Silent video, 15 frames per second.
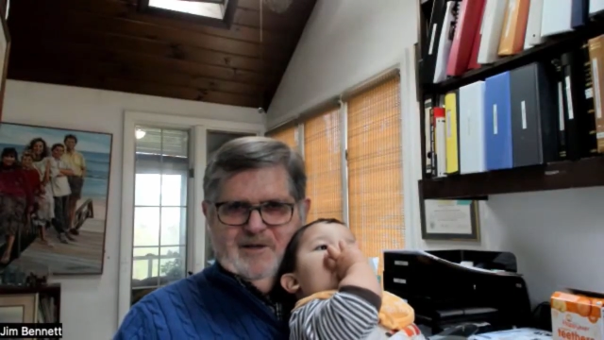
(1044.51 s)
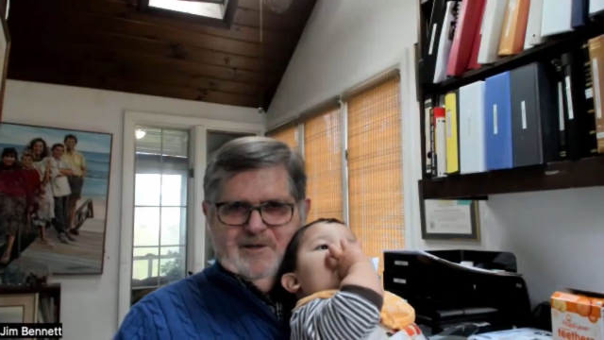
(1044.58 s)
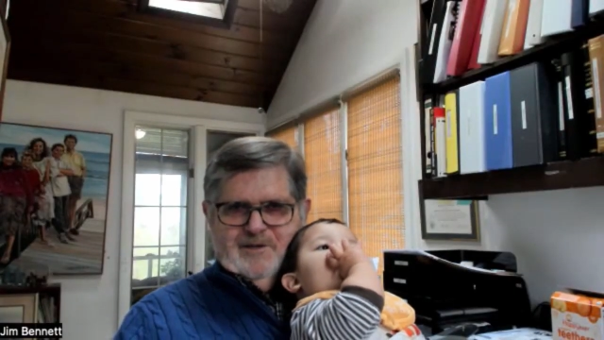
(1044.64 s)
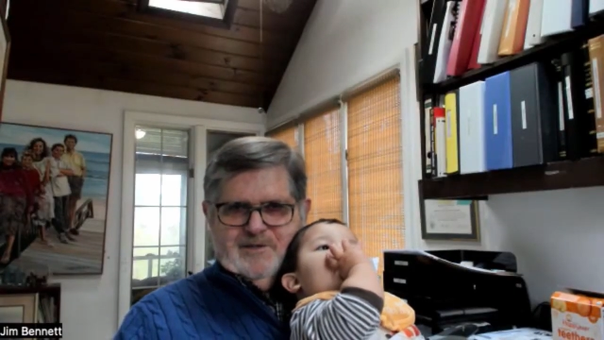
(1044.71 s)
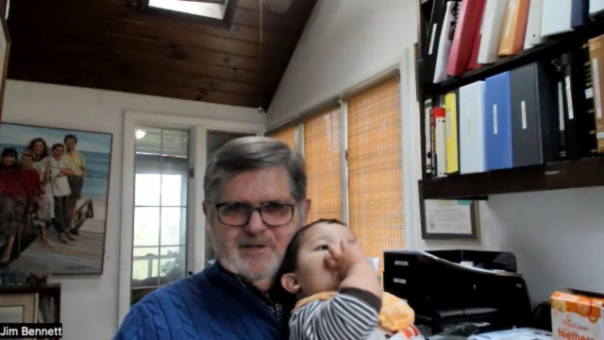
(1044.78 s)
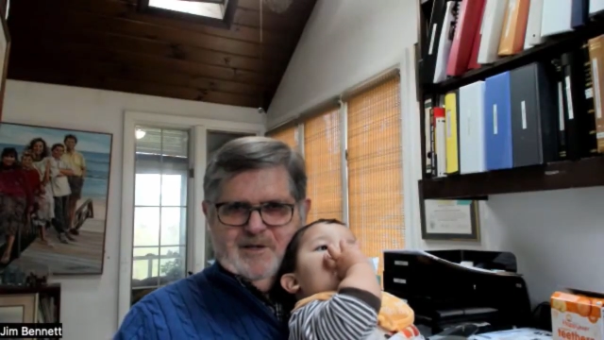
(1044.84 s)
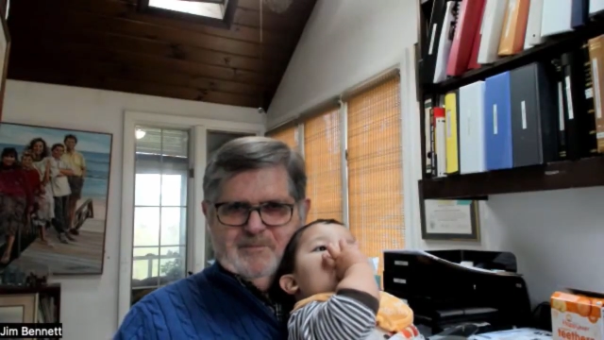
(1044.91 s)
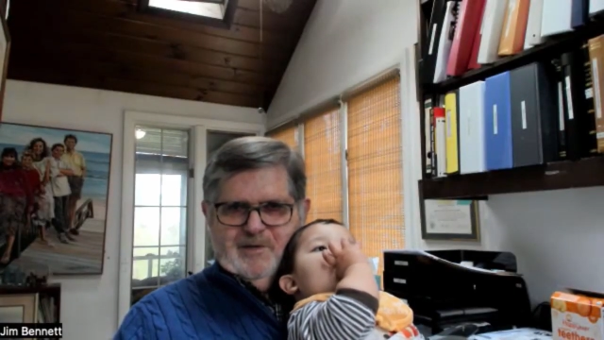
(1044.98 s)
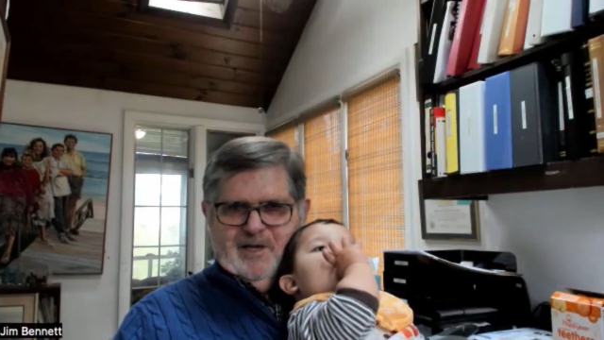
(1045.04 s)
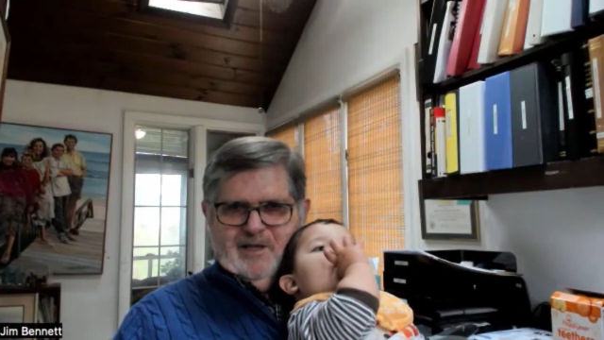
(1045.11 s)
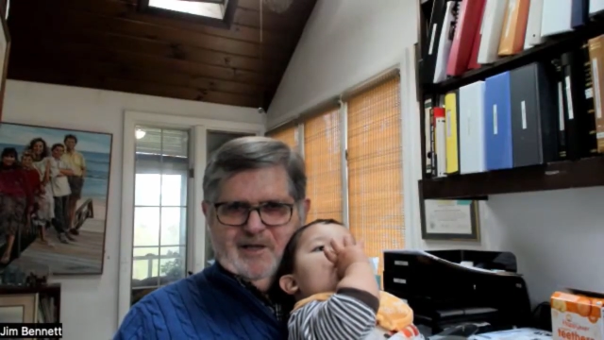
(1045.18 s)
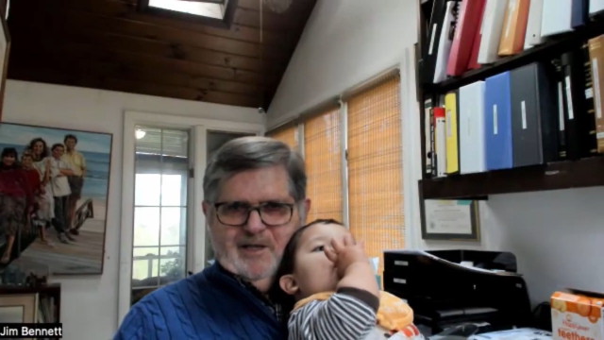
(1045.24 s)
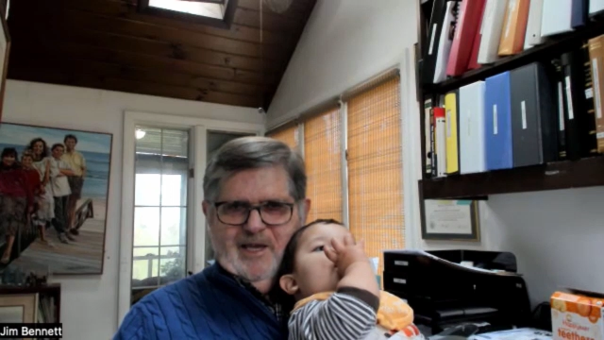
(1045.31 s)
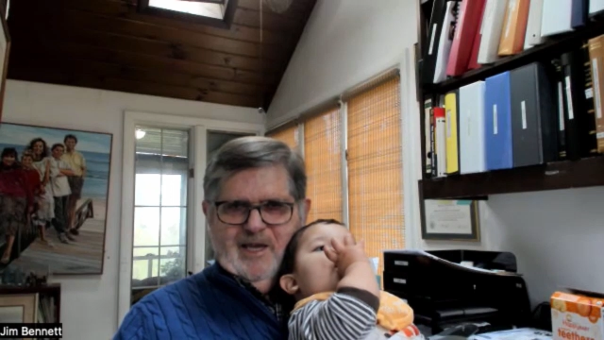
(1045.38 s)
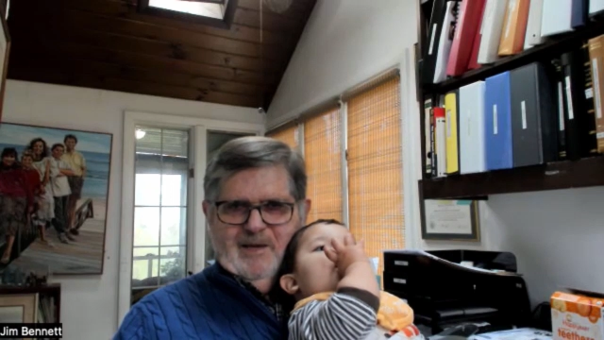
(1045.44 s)
the
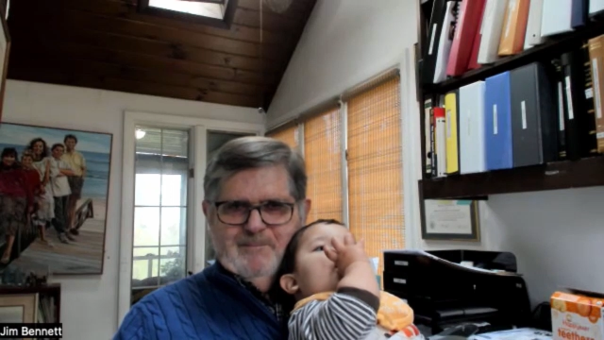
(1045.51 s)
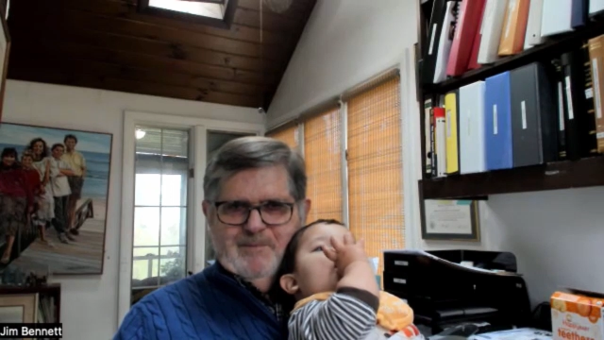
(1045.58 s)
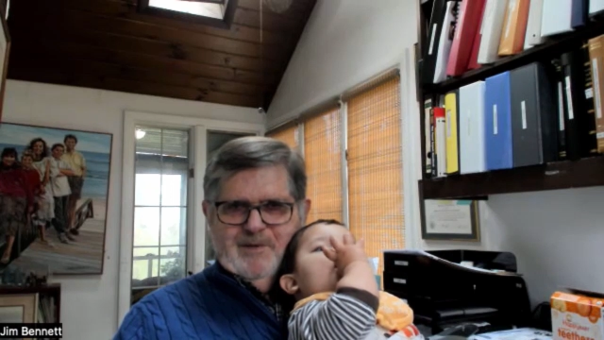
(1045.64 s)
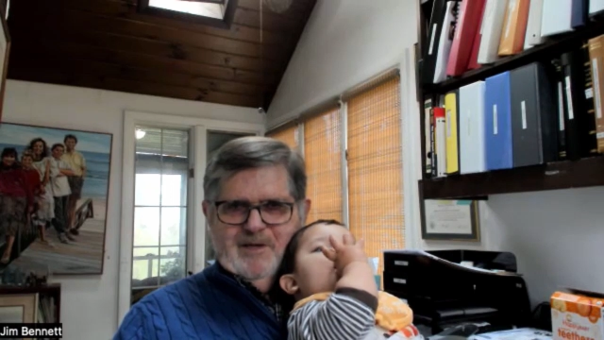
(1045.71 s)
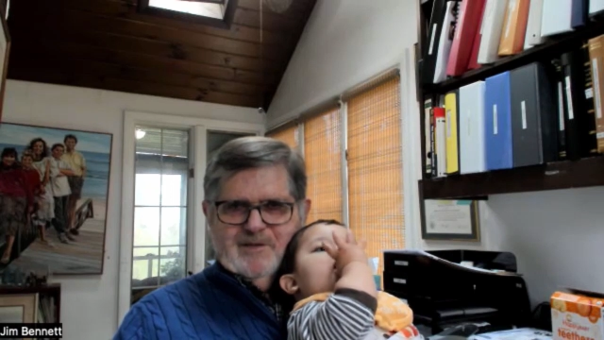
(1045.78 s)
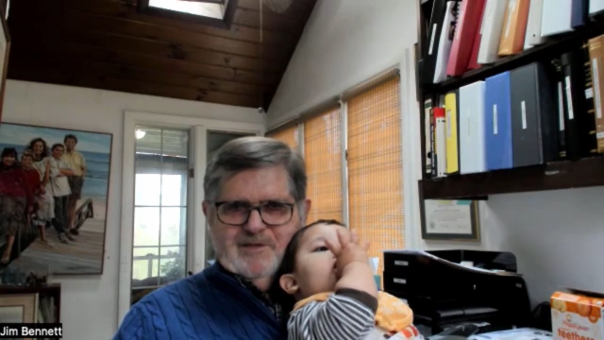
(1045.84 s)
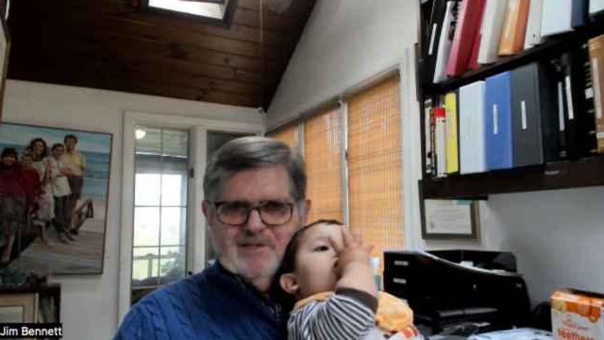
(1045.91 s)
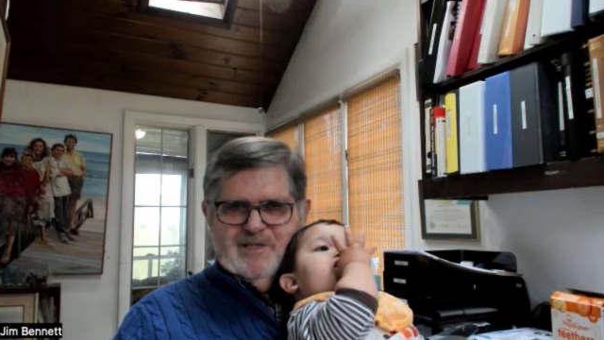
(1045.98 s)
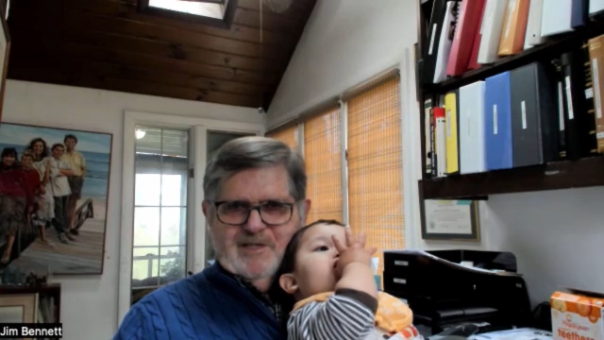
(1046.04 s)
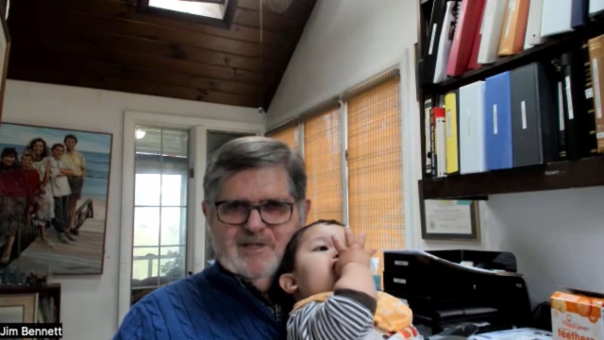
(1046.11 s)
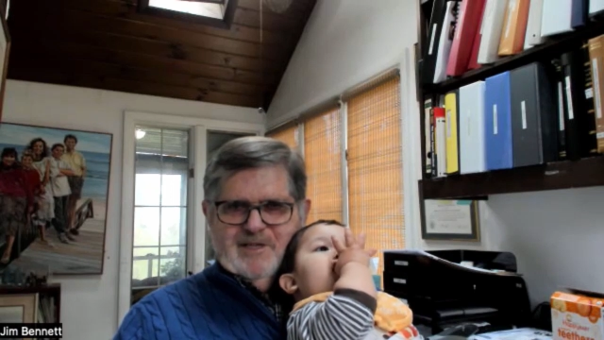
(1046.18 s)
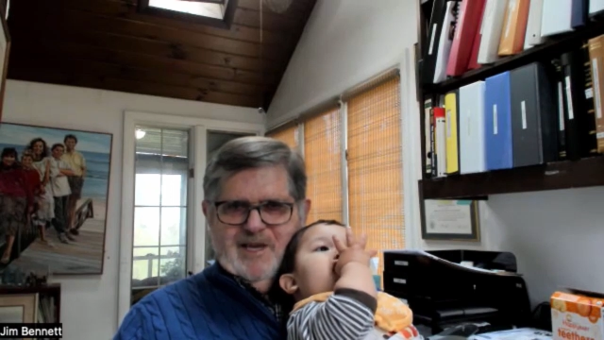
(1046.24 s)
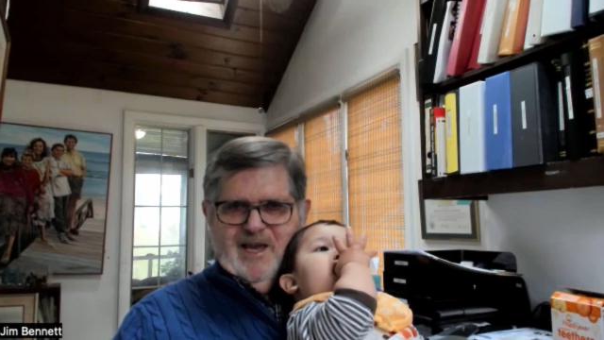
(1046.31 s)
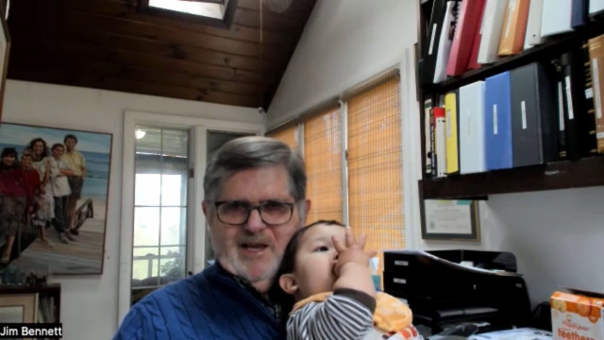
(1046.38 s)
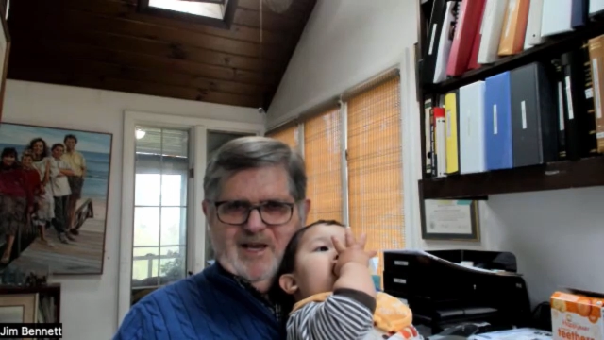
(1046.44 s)
subtitle A, B, and C
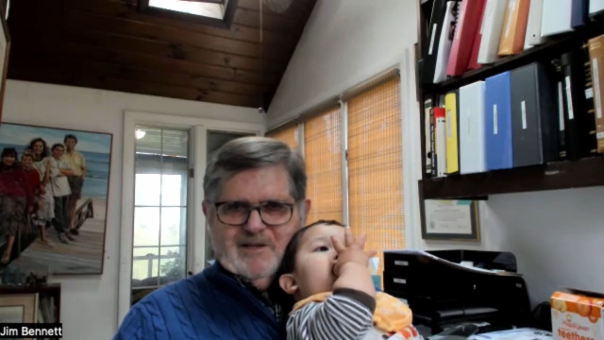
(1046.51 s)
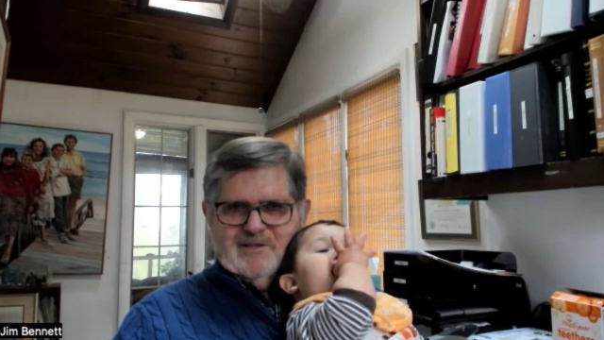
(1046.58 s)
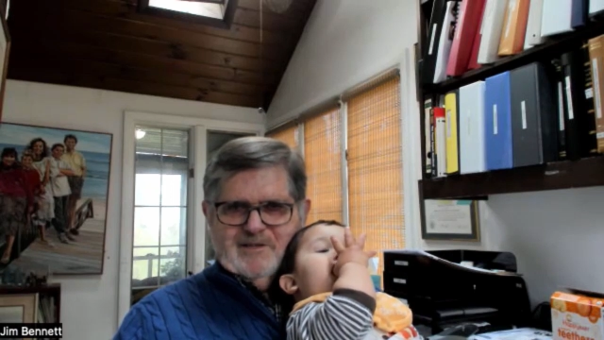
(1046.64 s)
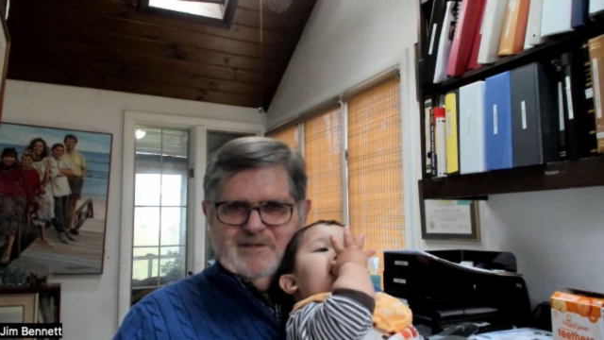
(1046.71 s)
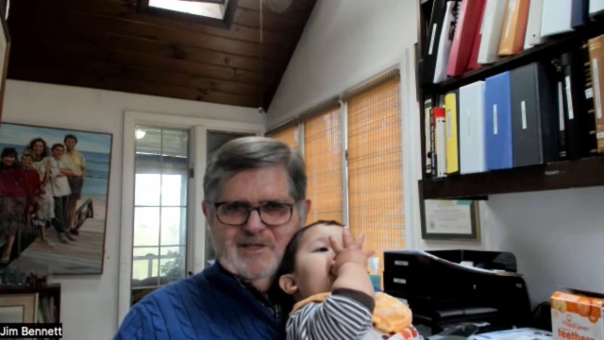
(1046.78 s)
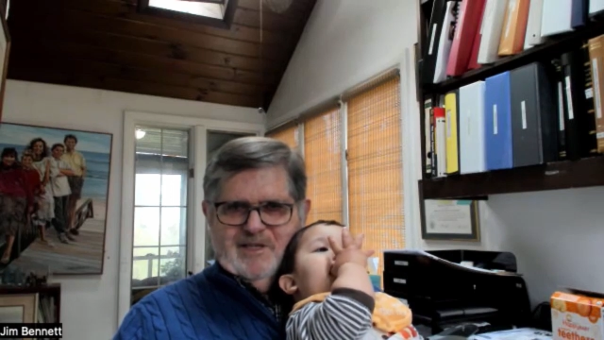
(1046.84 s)
taxes,